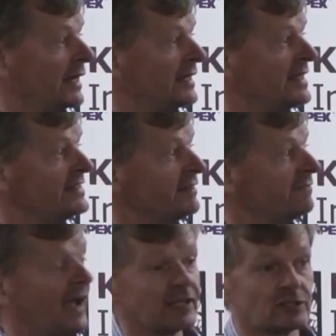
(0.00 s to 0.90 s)
And it is, in
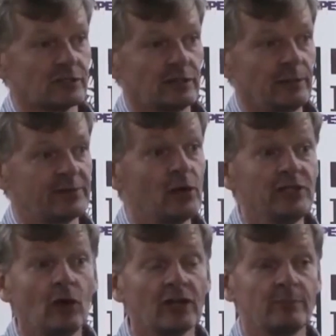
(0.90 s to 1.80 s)
fact, it was
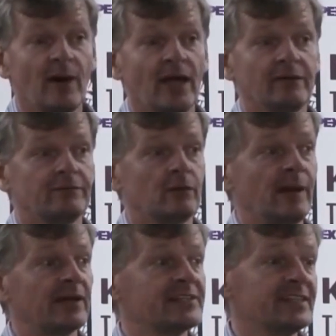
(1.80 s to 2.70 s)
only occupied for
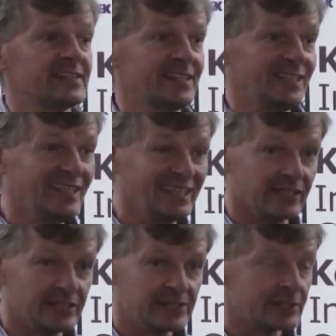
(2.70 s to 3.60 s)
about 60
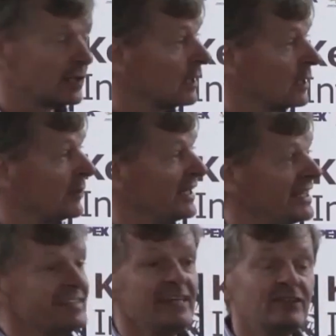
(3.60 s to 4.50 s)
years, but it
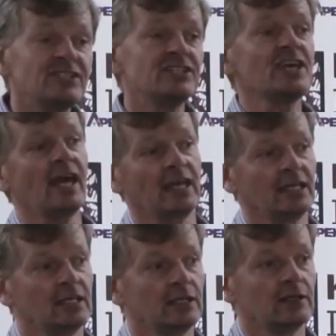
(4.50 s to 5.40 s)
is even
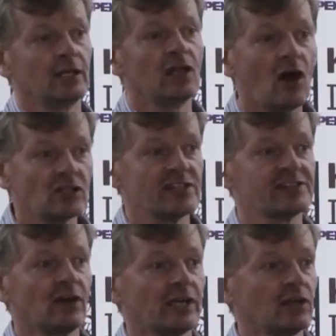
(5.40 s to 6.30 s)
today the
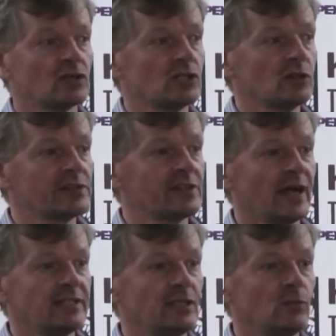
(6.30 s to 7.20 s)
largest archaeological
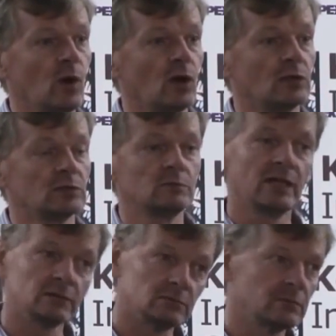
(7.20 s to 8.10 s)
site in the world.
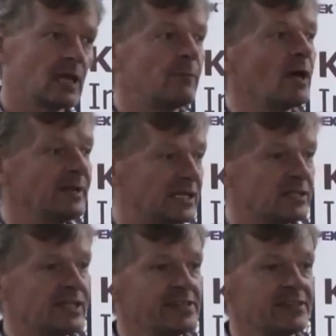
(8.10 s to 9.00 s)
Well, that might be
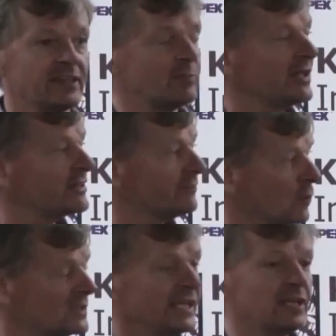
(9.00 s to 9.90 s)
contested, but it's
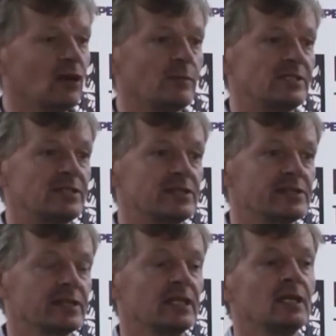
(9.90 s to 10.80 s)
40
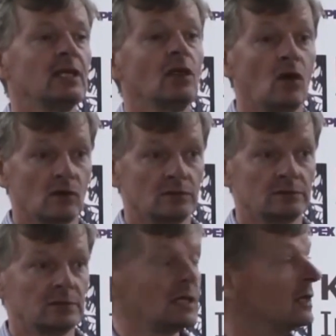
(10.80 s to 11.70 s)
kilometers long.